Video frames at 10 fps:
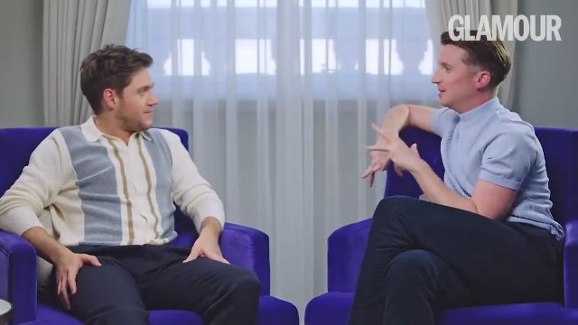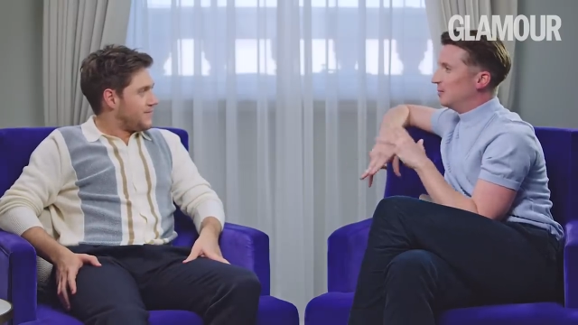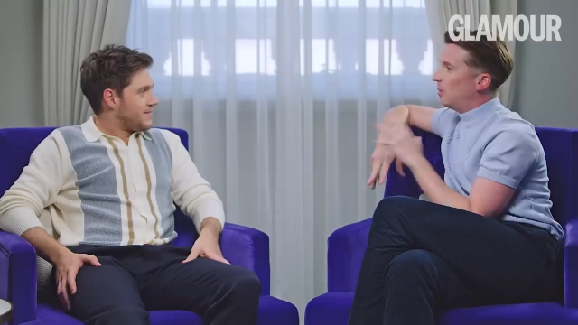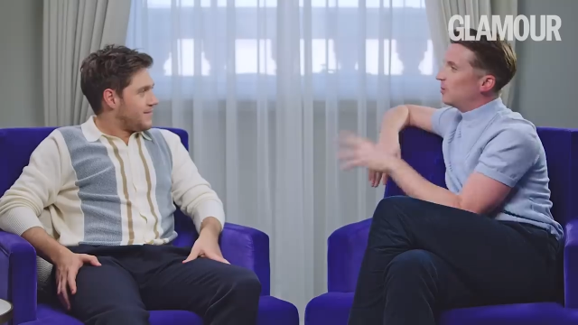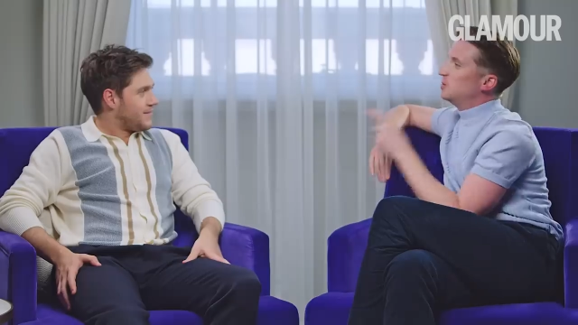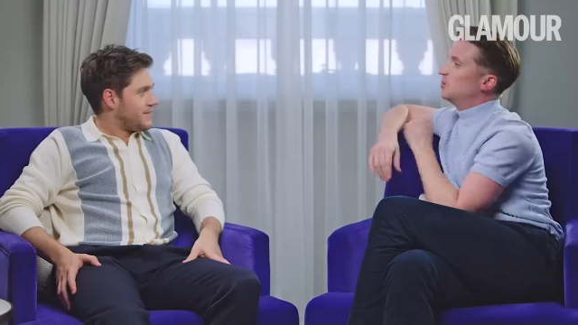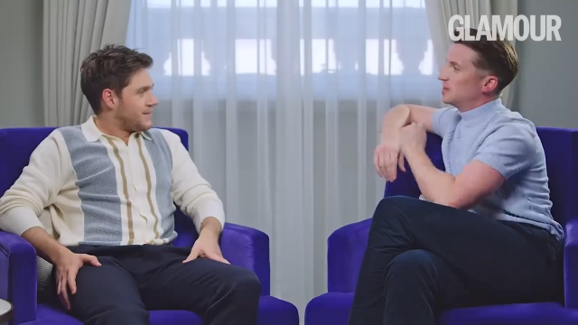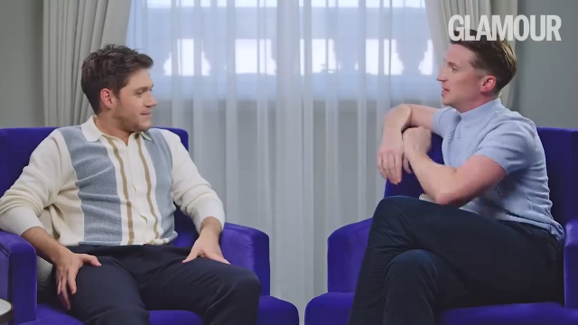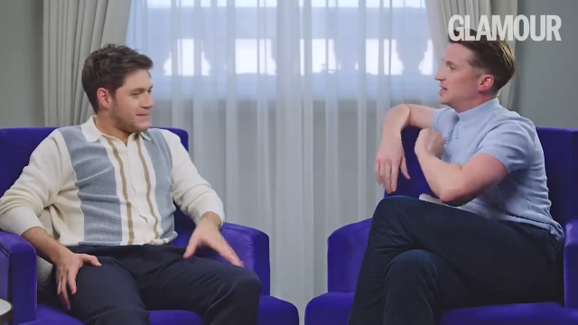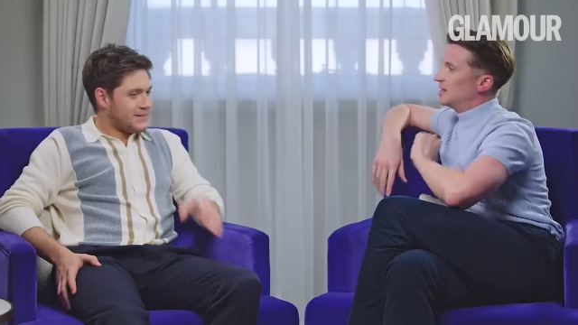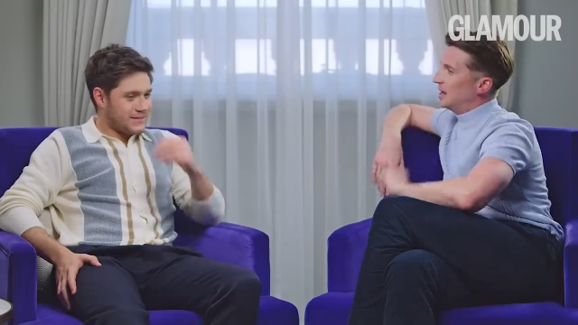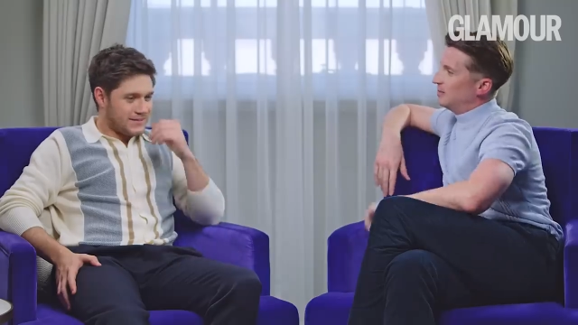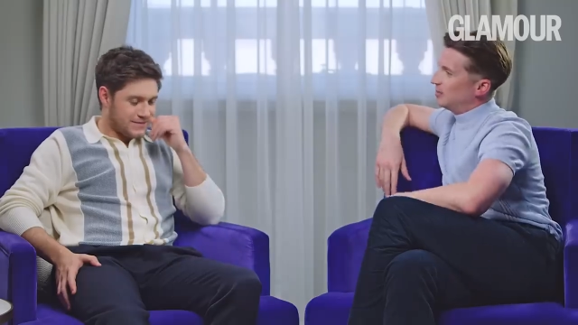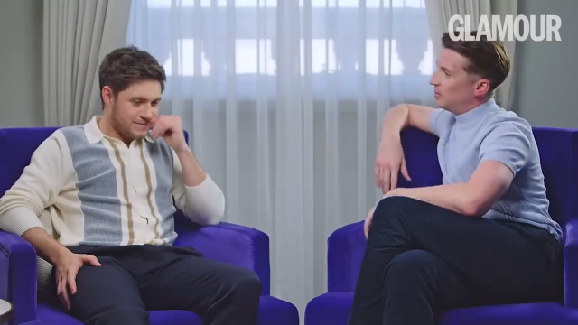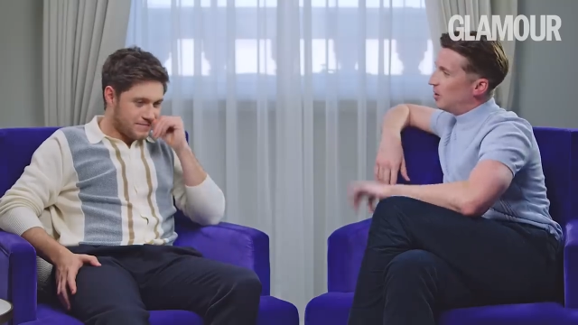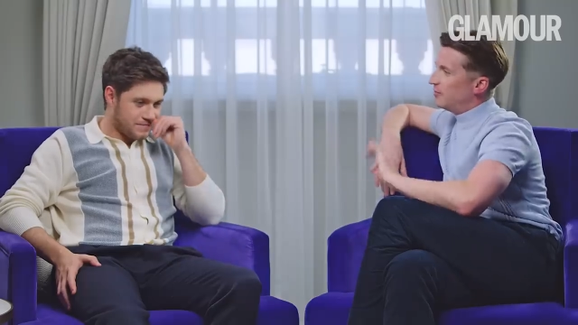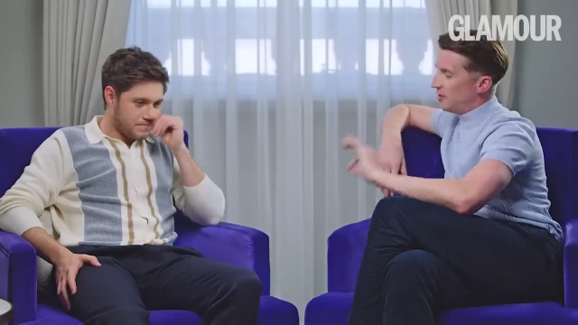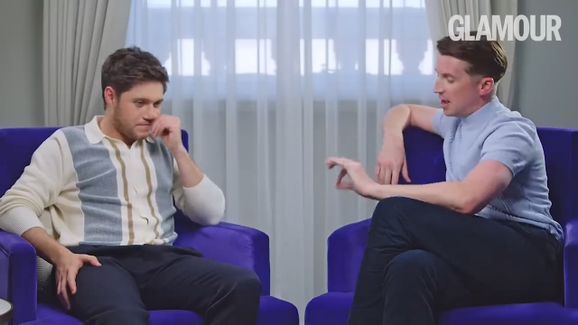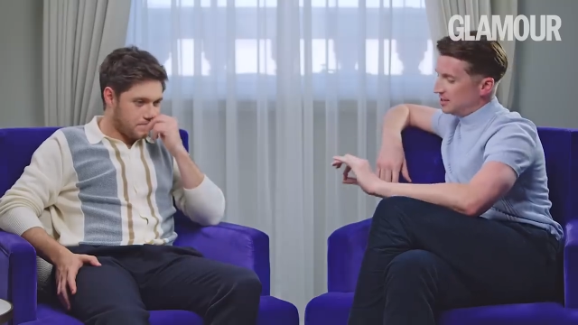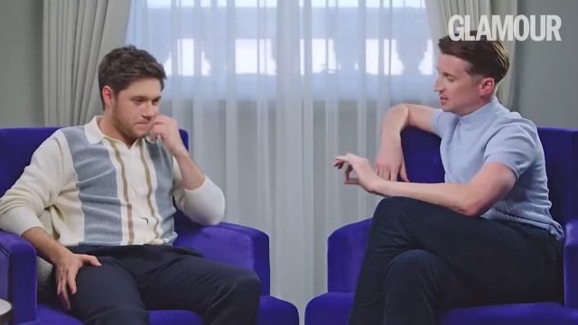Speaker 1: What would you want to say to him? What
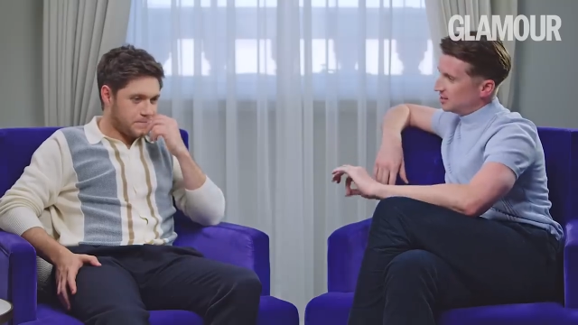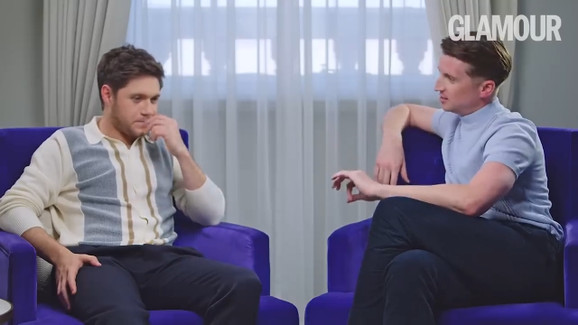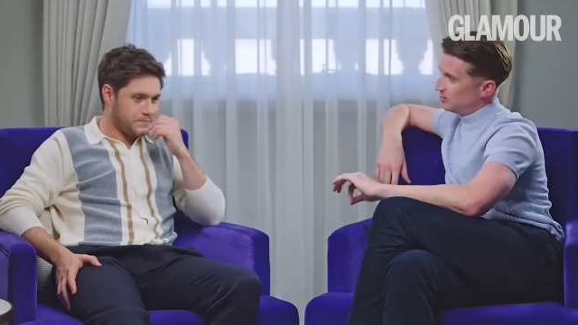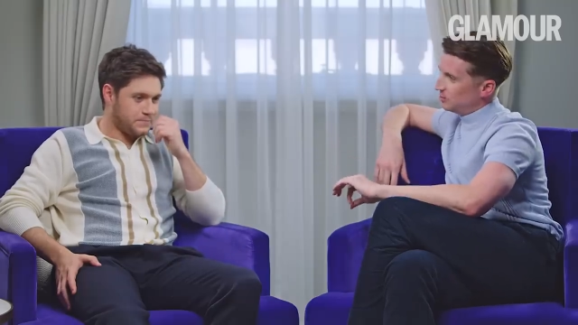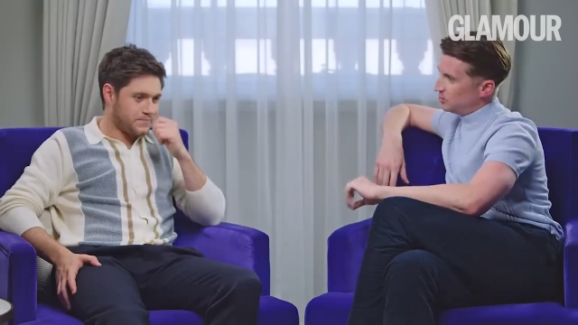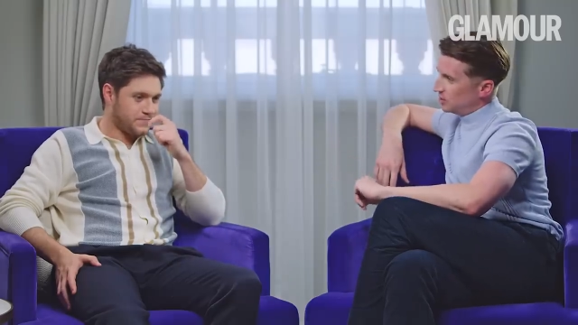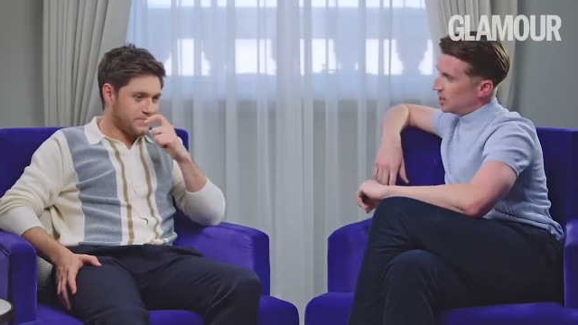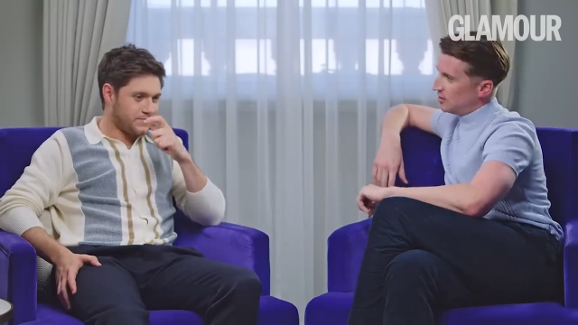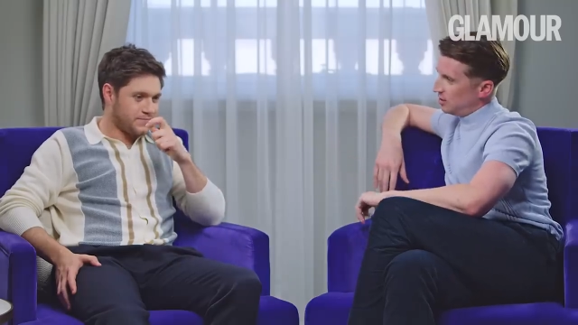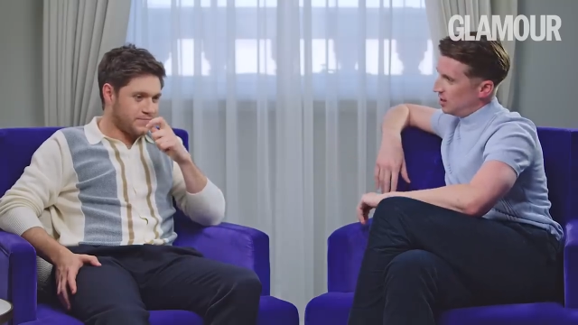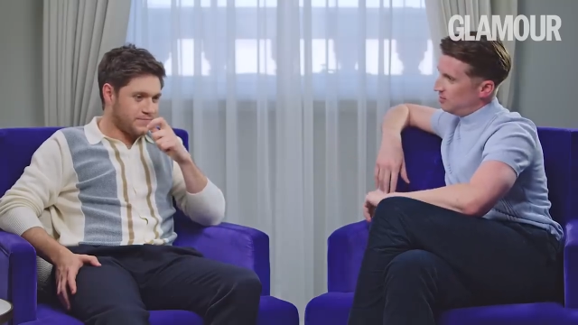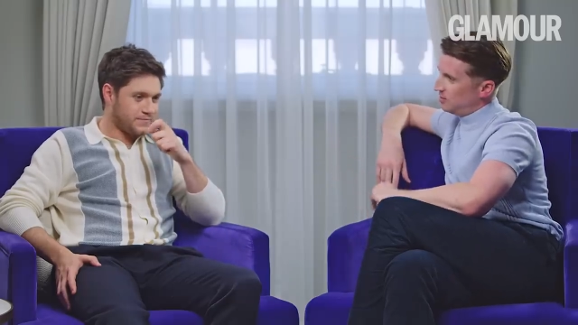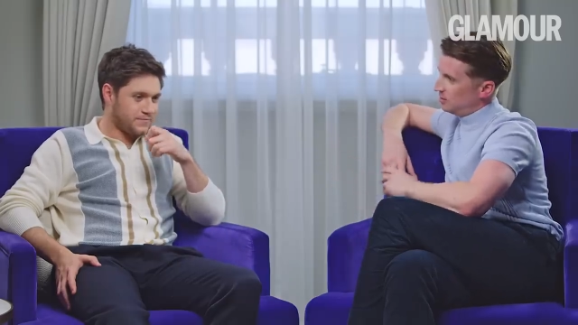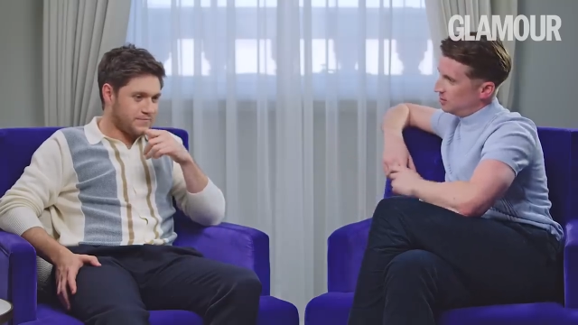advice would you want to give him?